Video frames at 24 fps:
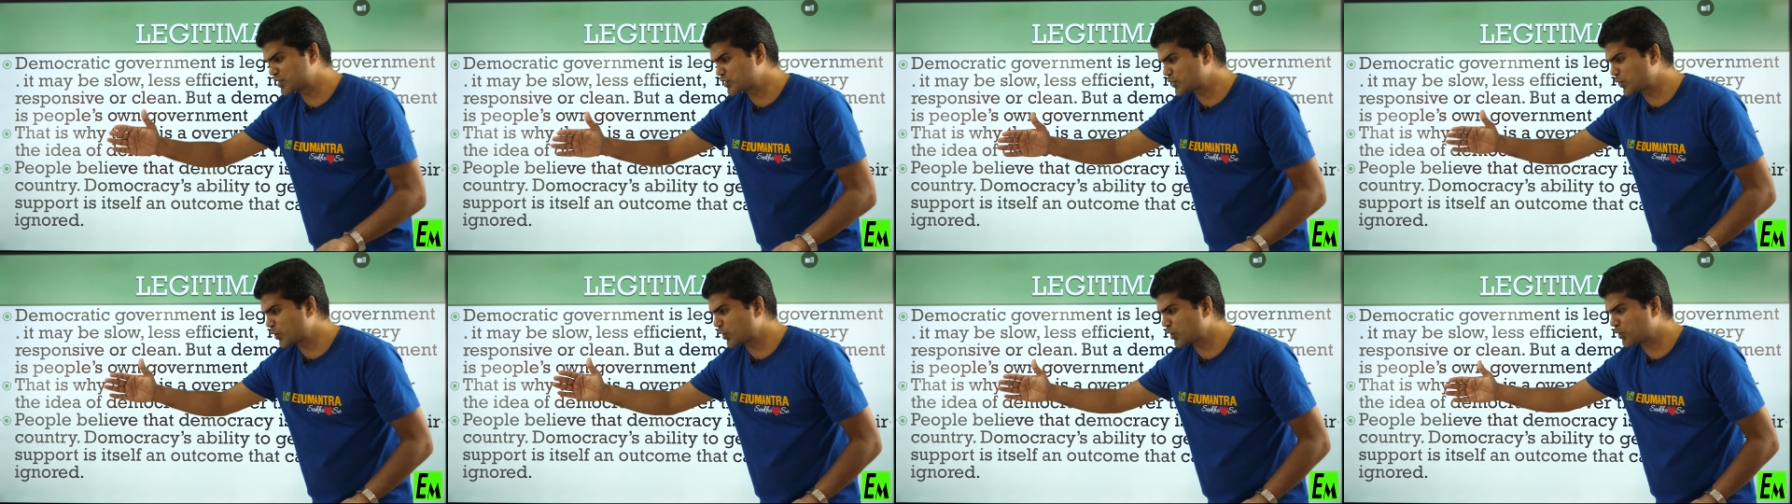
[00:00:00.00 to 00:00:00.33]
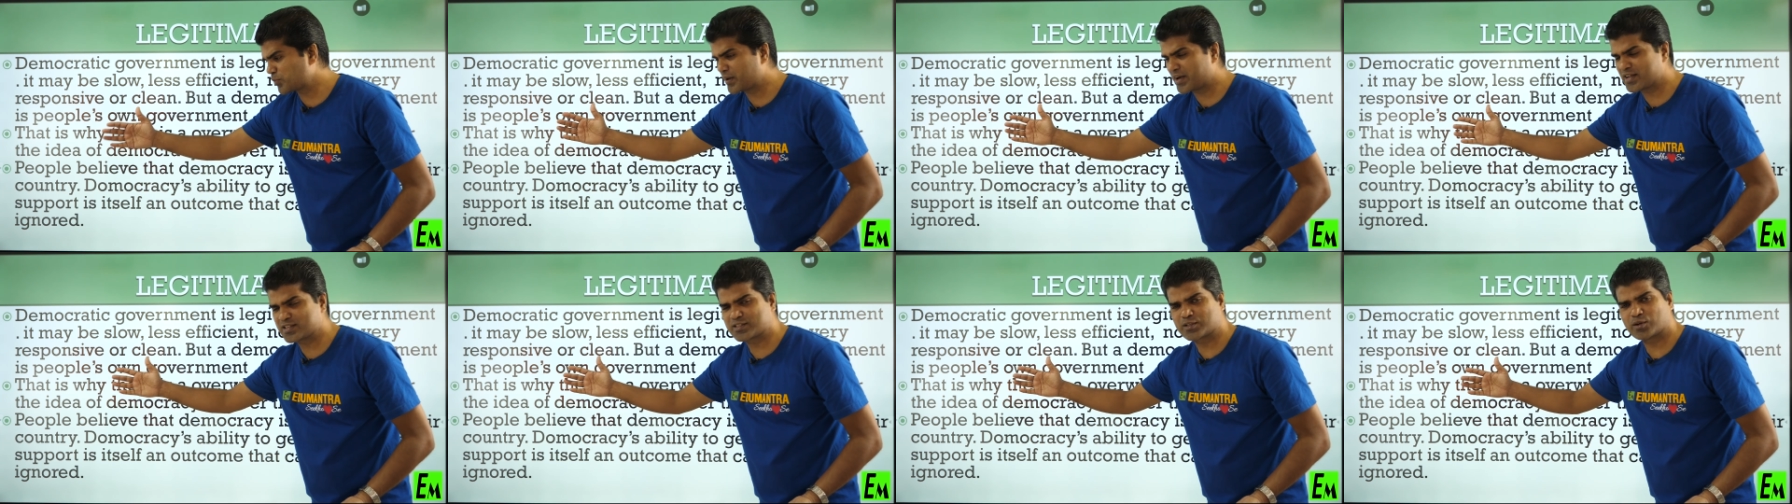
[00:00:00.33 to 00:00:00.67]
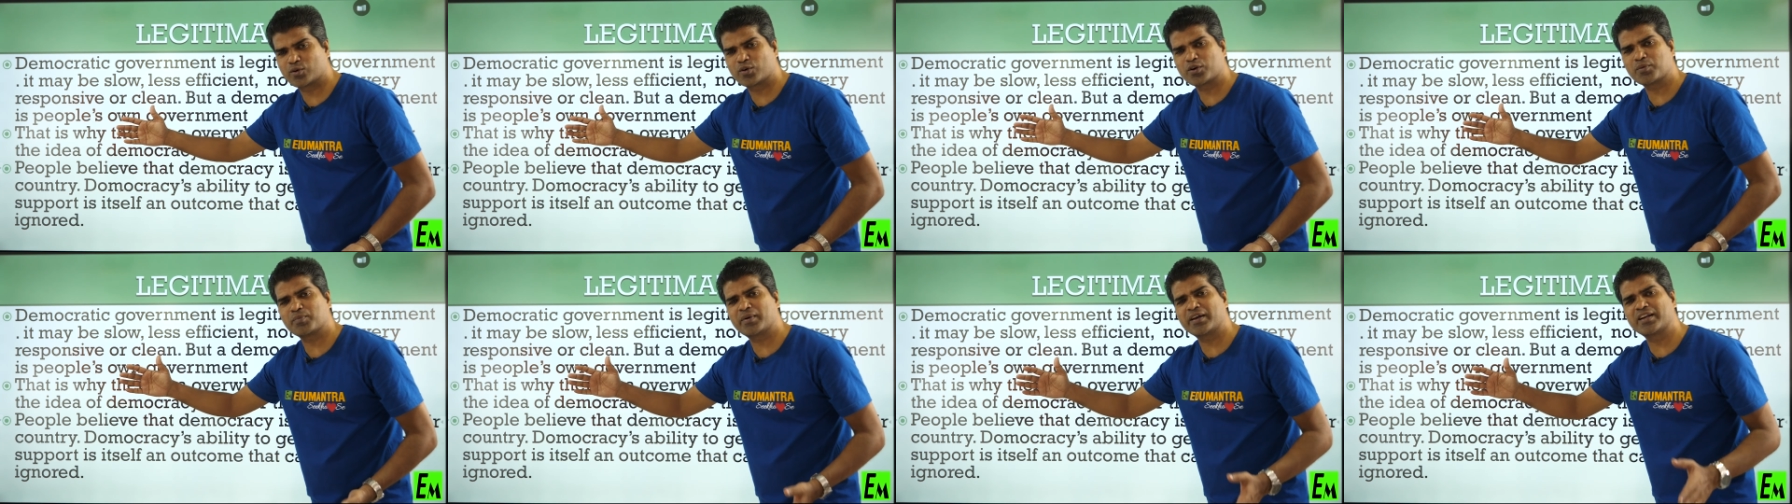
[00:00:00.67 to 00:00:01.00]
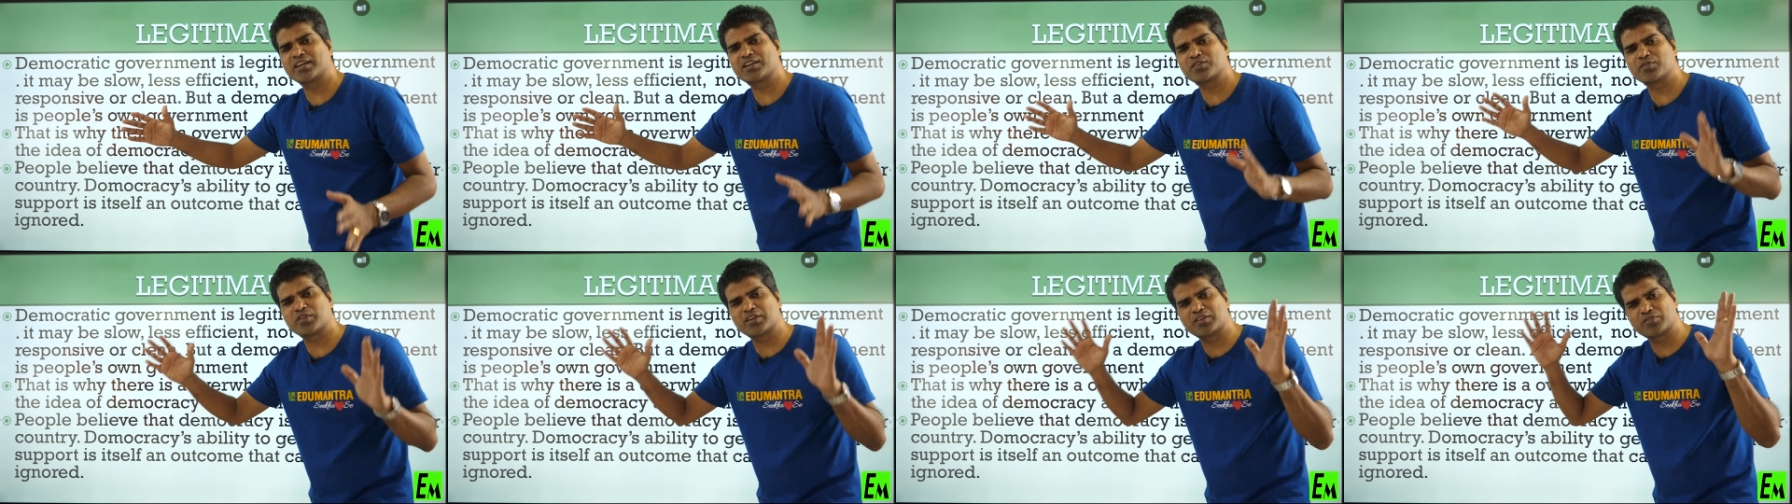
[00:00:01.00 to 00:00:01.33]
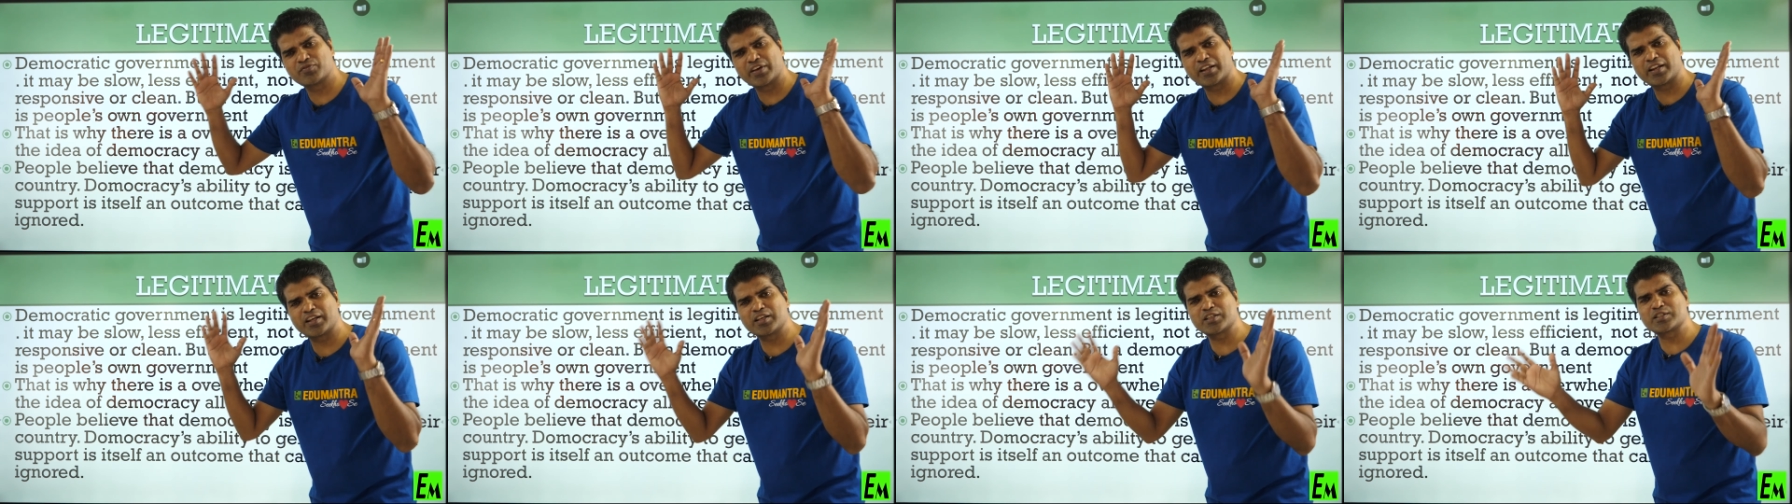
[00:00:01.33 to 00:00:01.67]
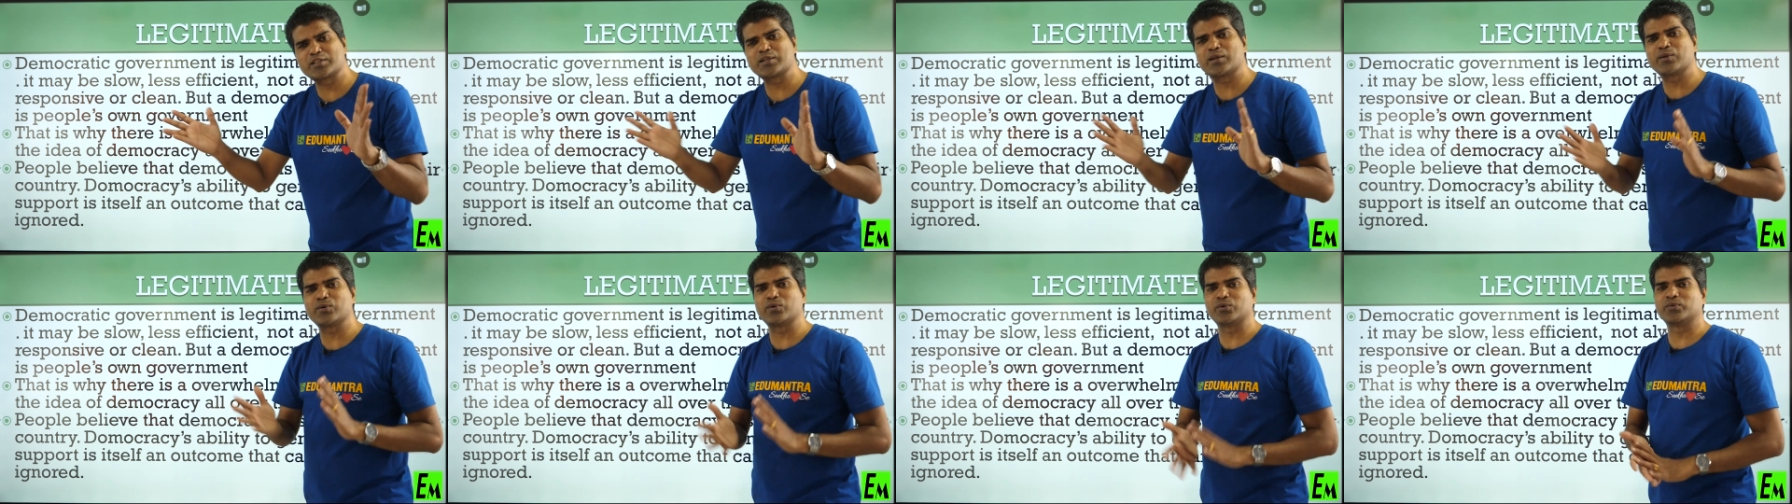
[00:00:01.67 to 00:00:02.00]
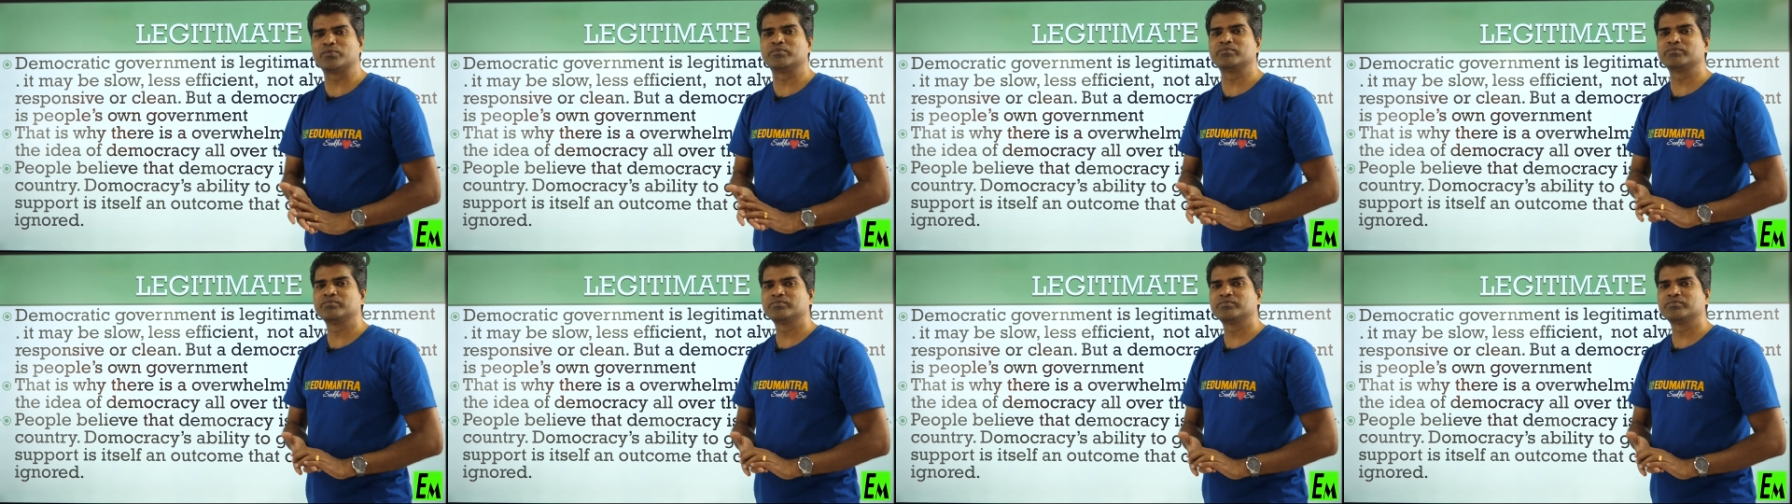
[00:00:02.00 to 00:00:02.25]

slowed by, it will be very slow.